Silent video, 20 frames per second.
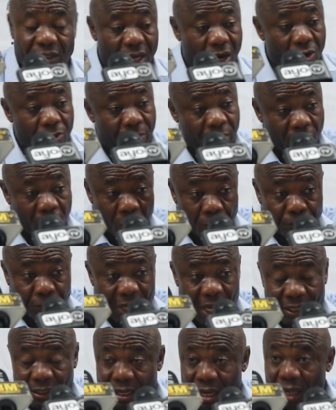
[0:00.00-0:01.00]
there will be ups
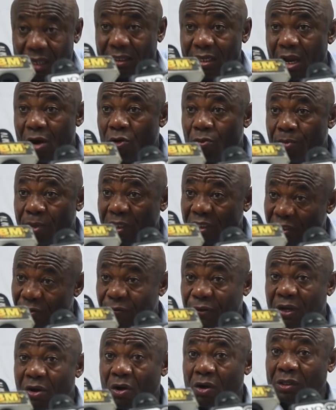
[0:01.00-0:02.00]
and downs, there will be
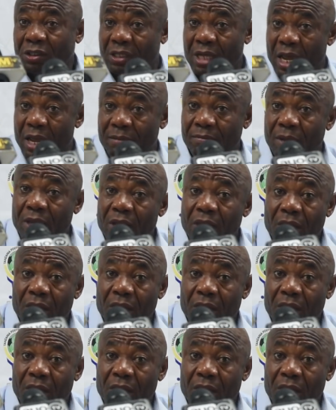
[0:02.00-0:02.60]
difficult times.